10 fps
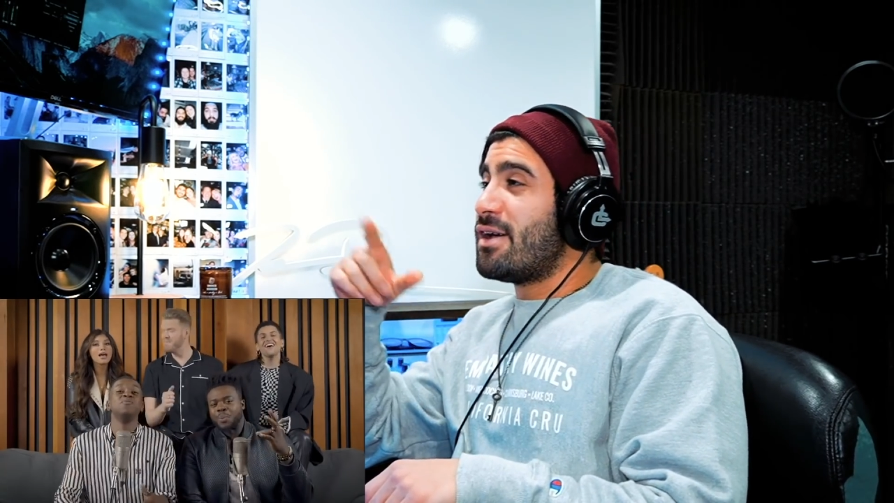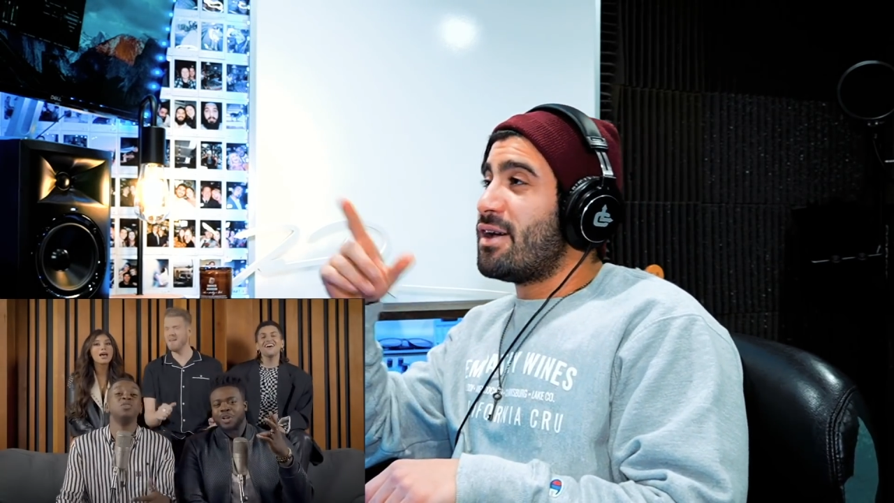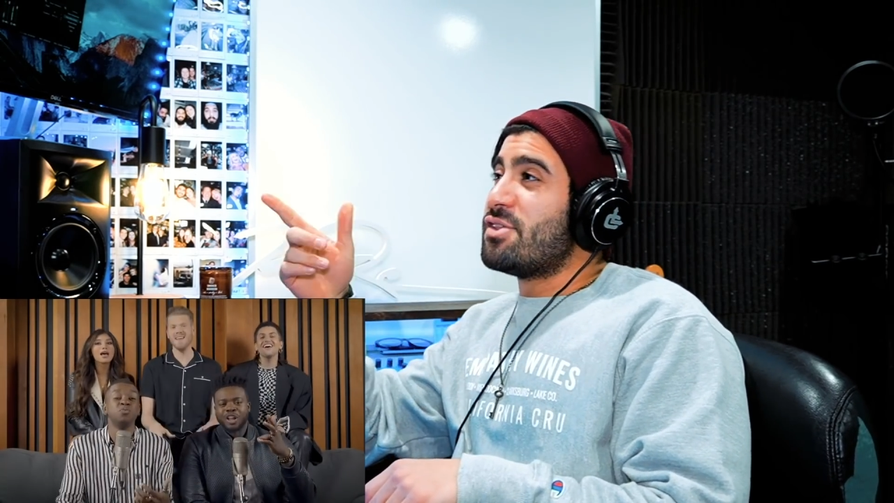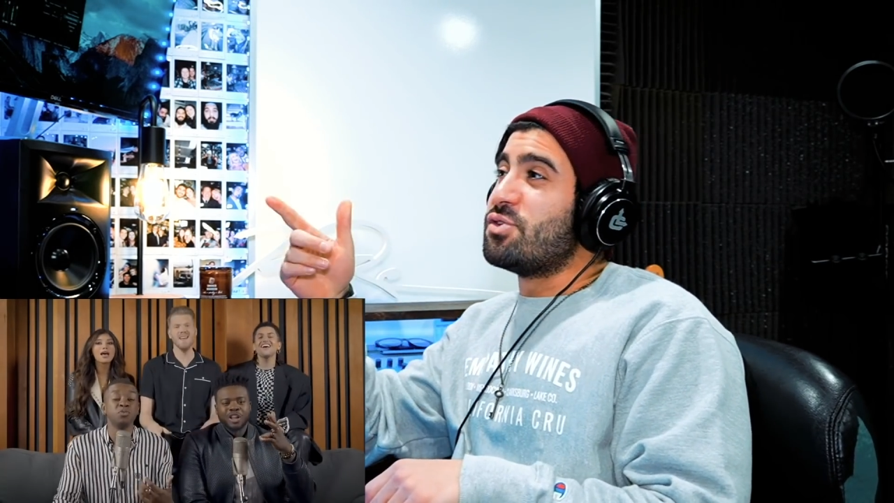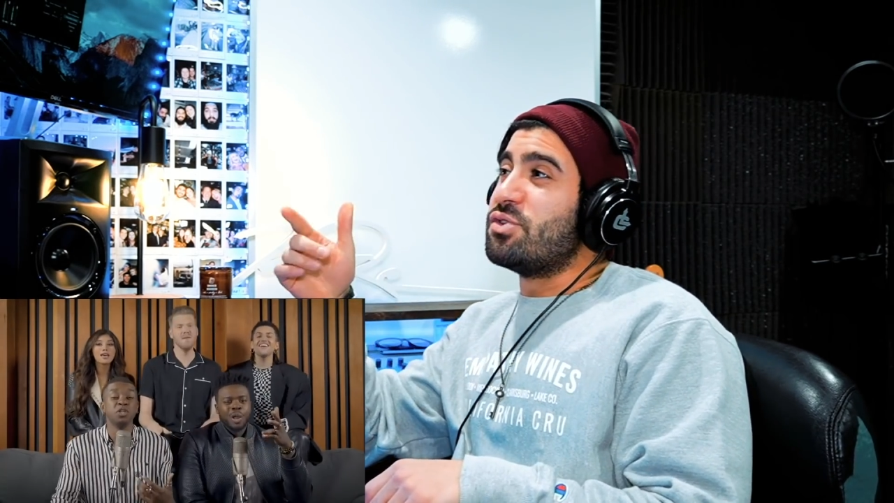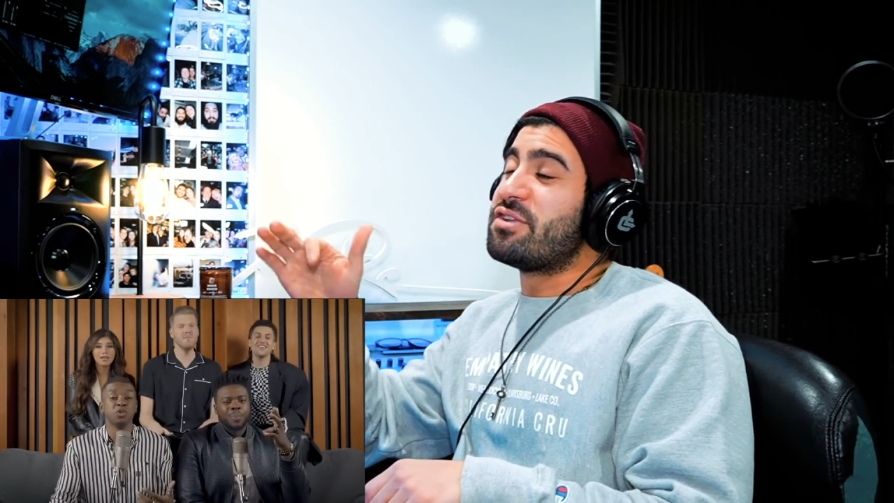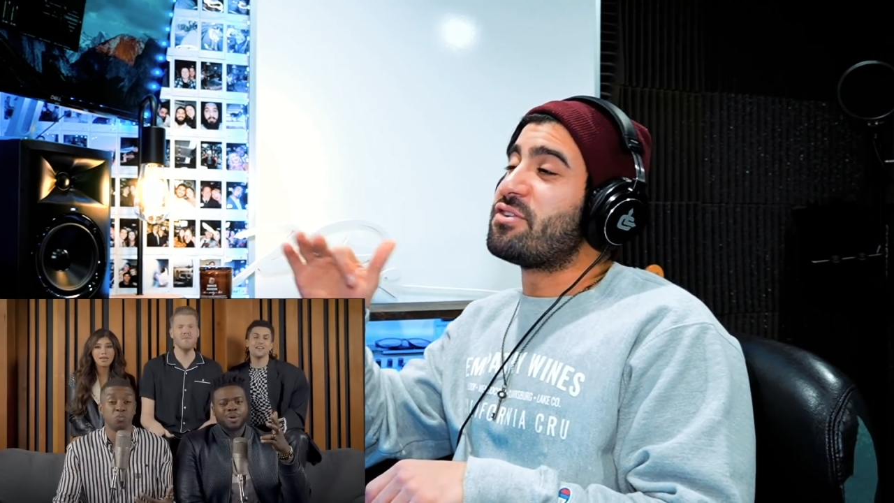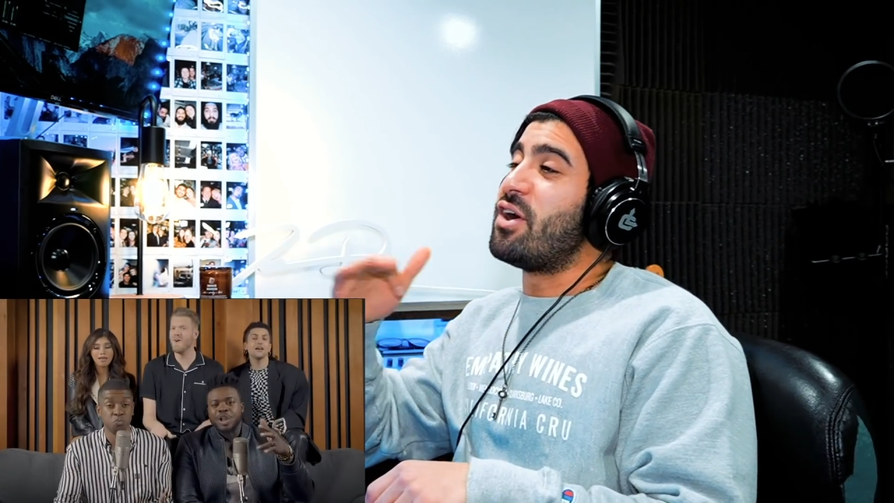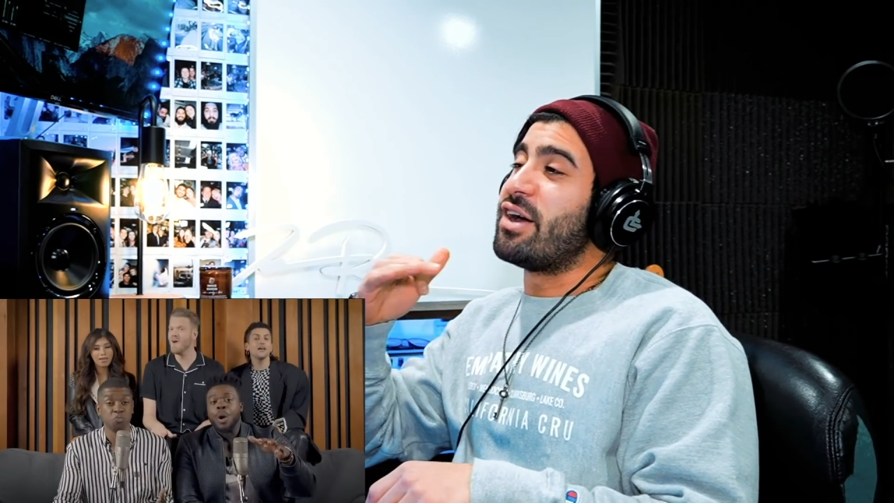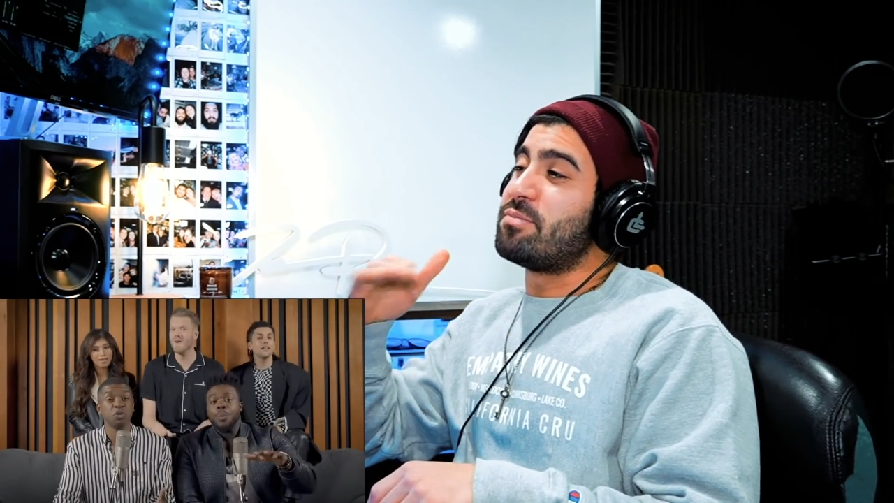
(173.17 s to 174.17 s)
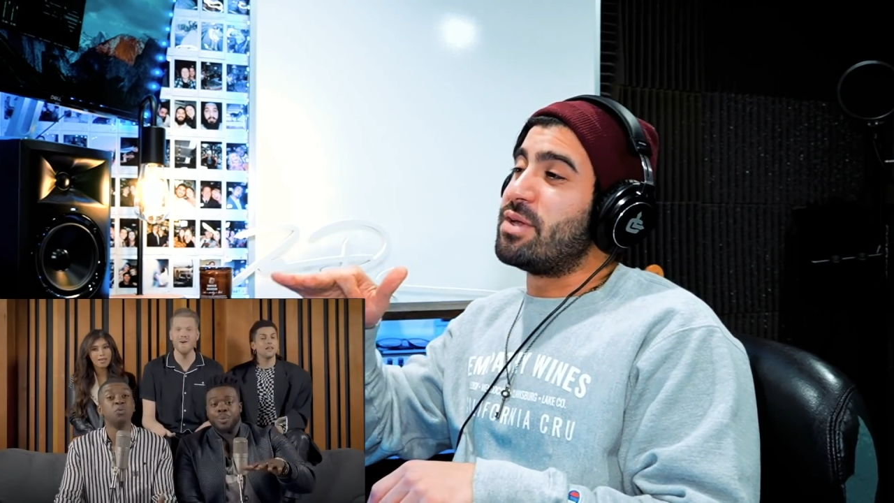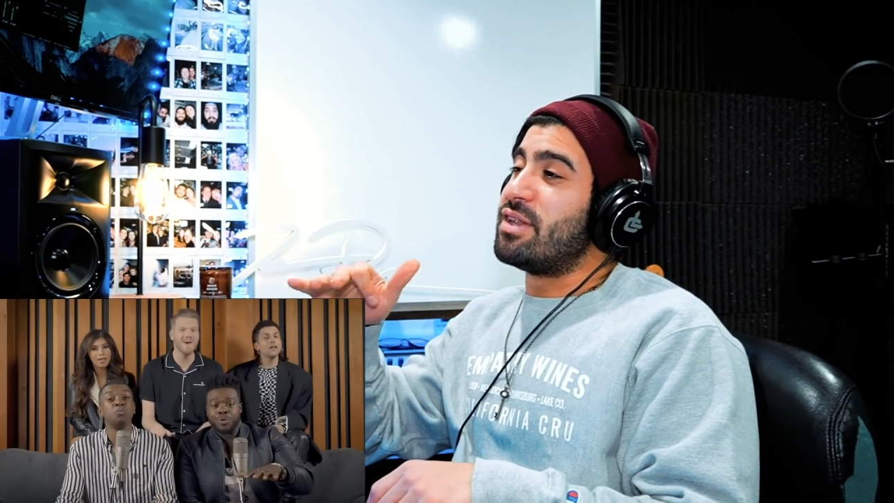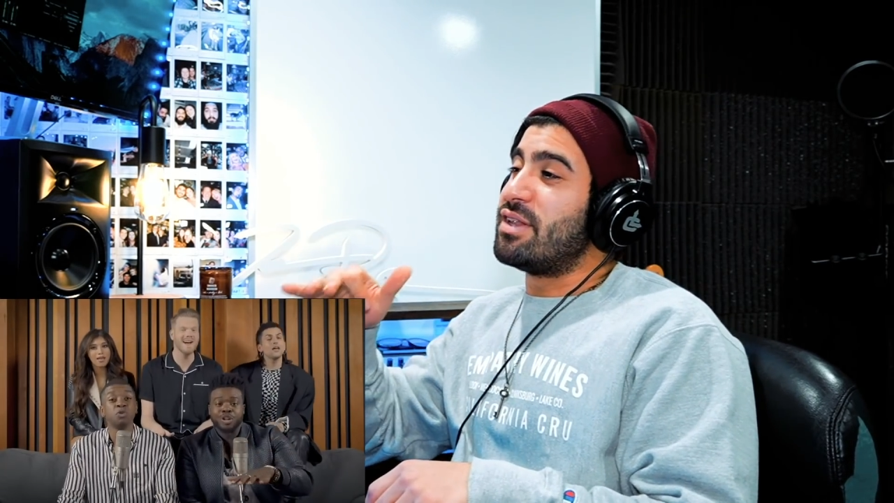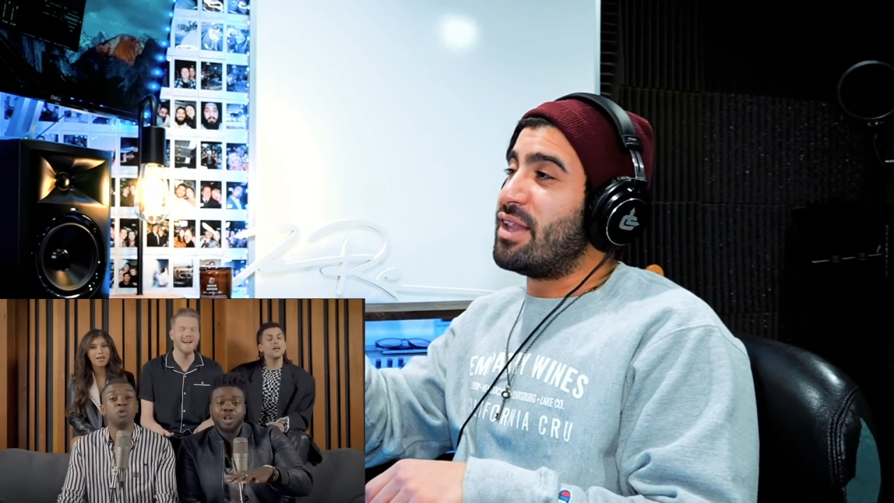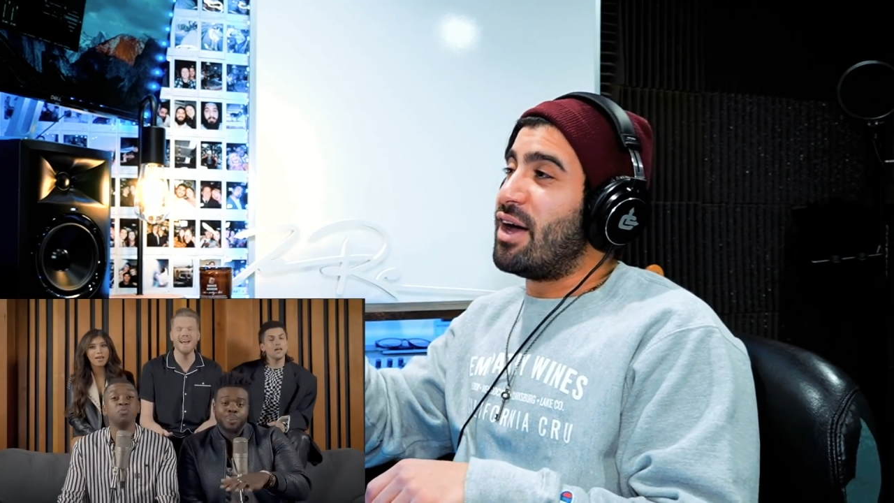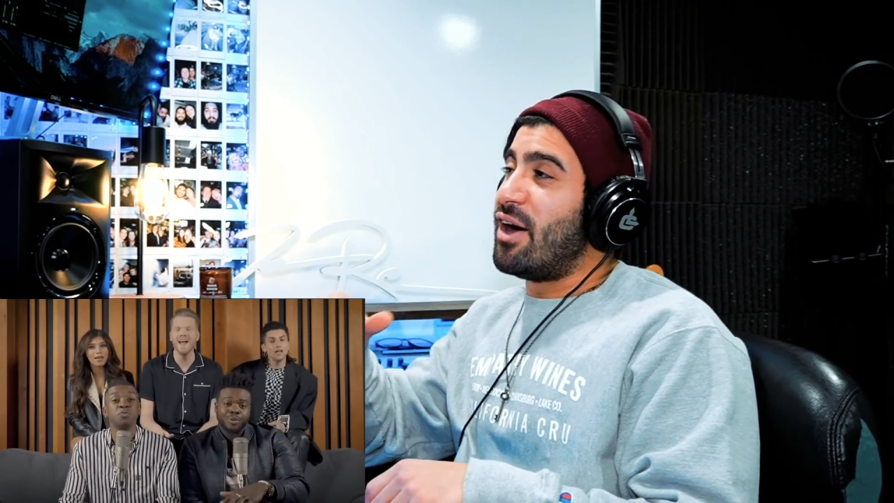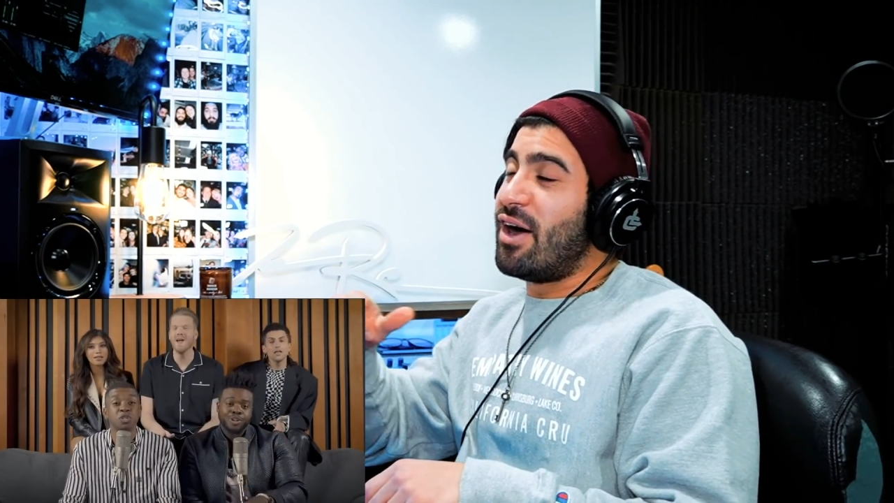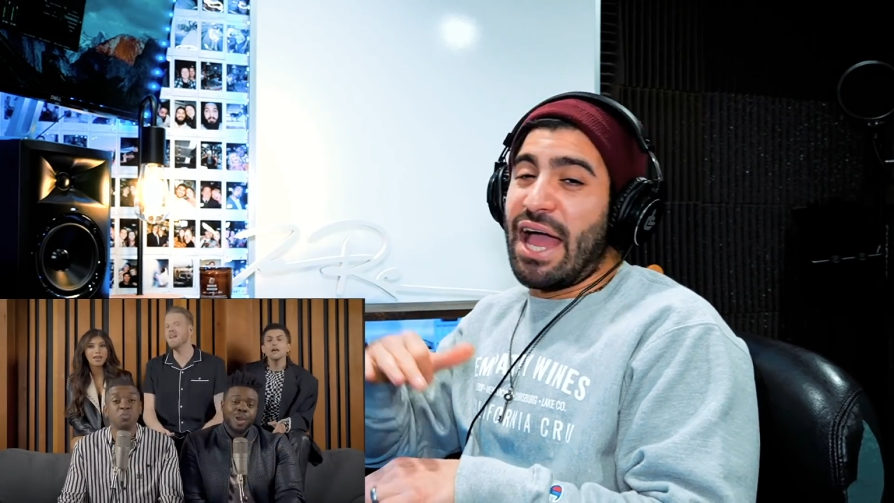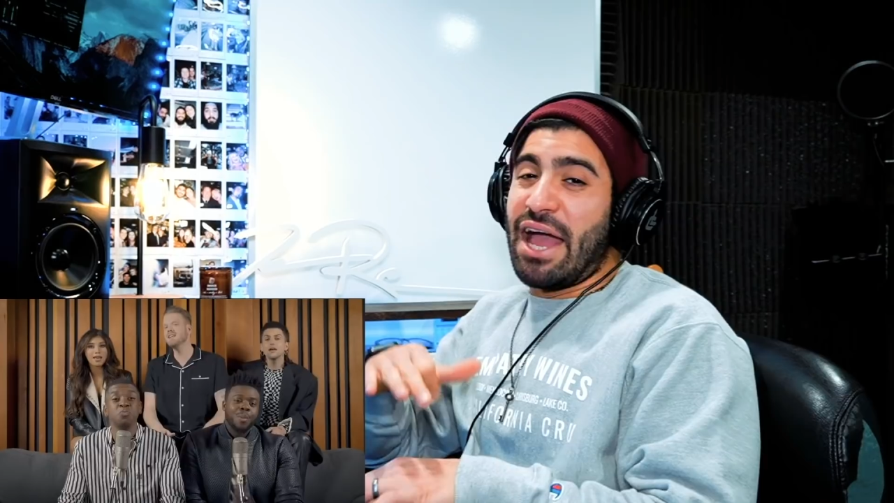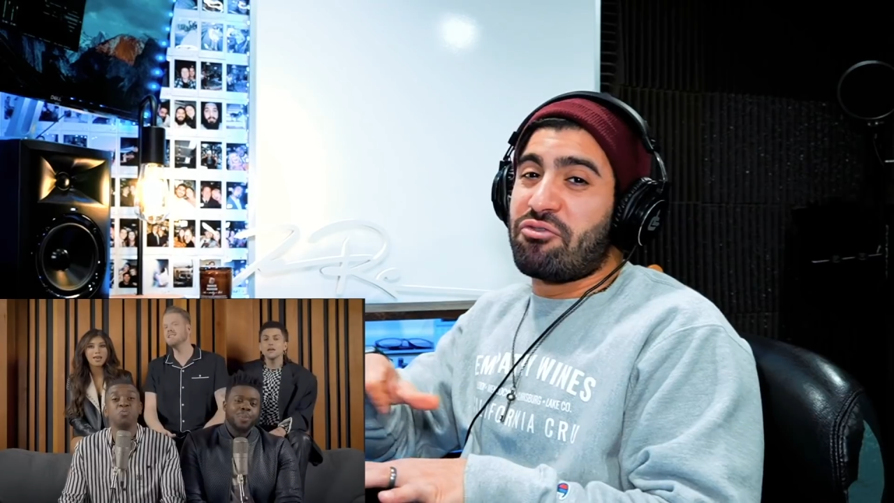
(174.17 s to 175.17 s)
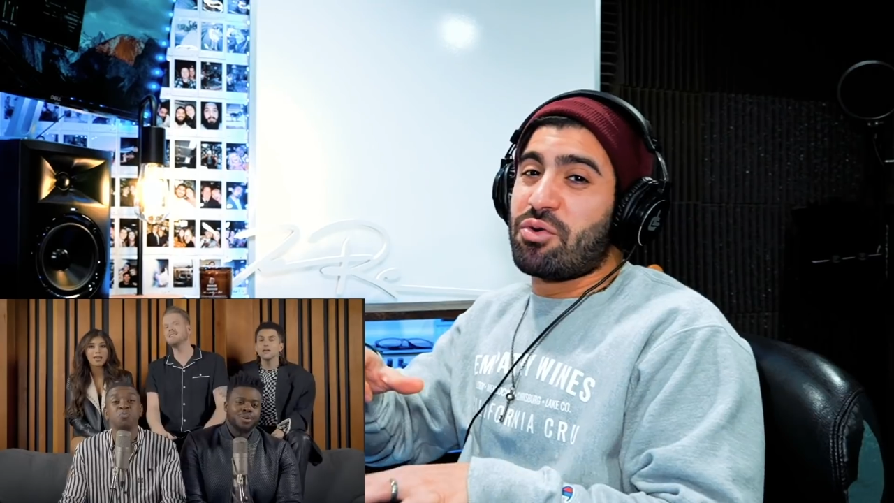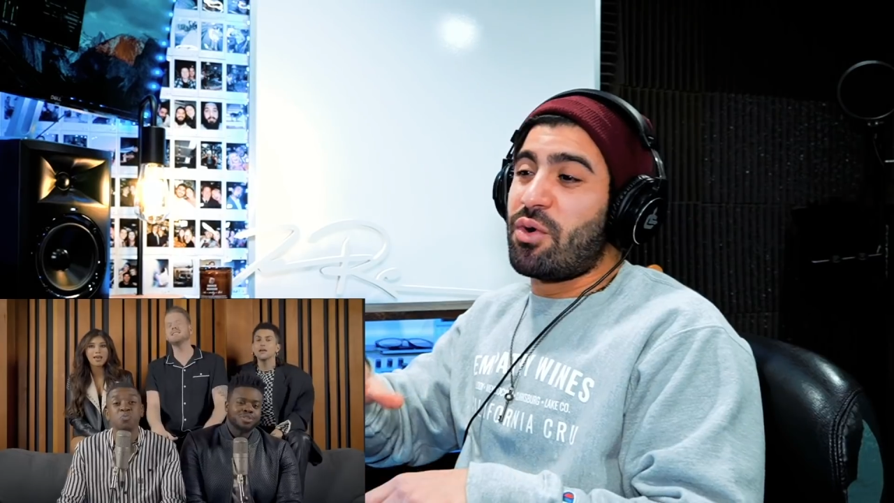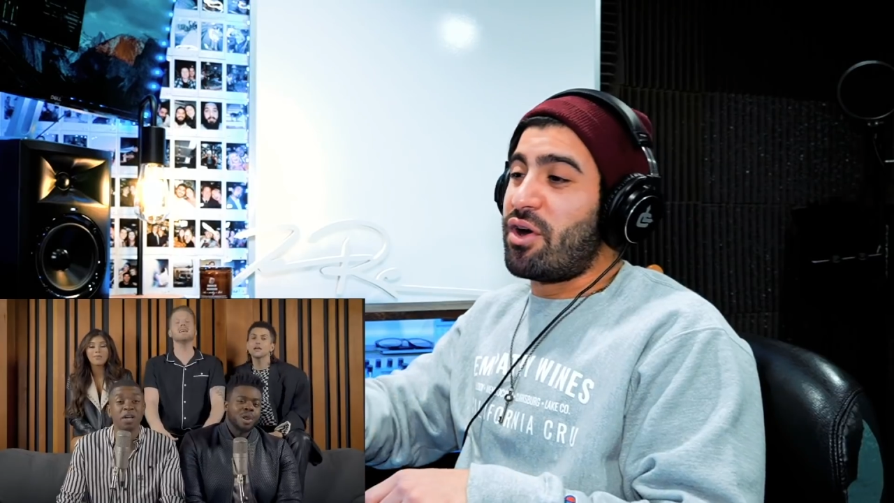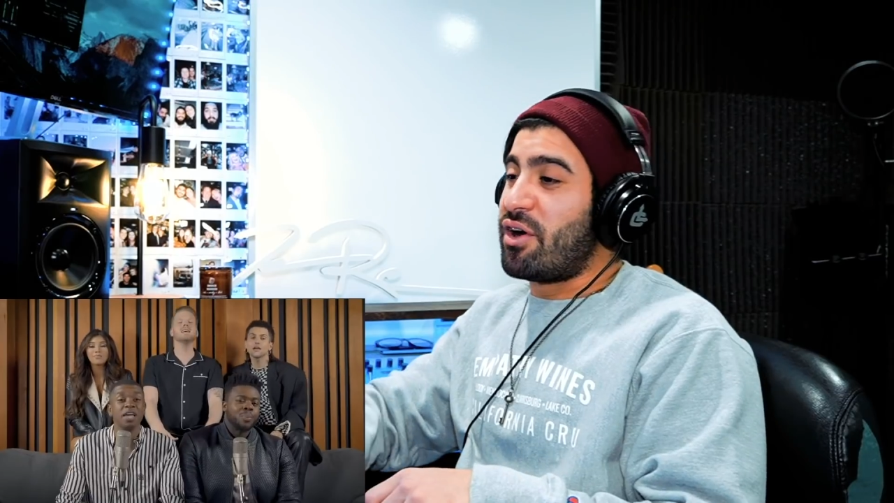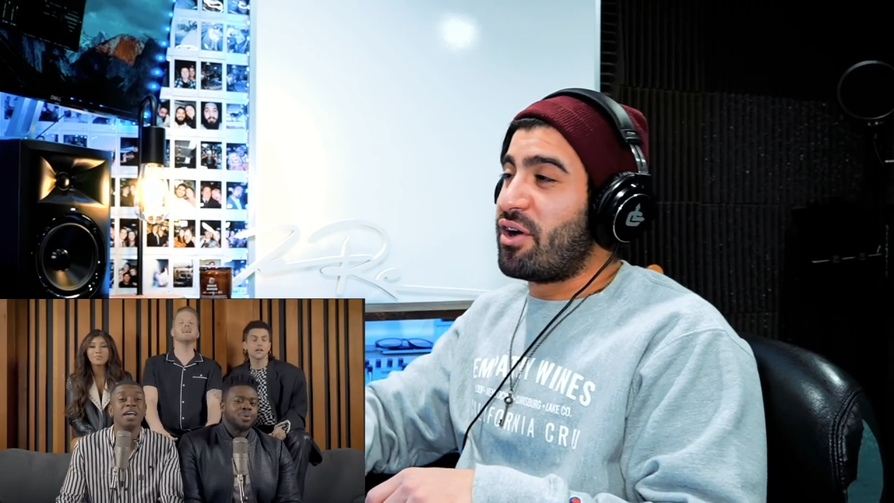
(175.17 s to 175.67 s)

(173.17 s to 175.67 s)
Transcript: Dude, this song has been everywhere.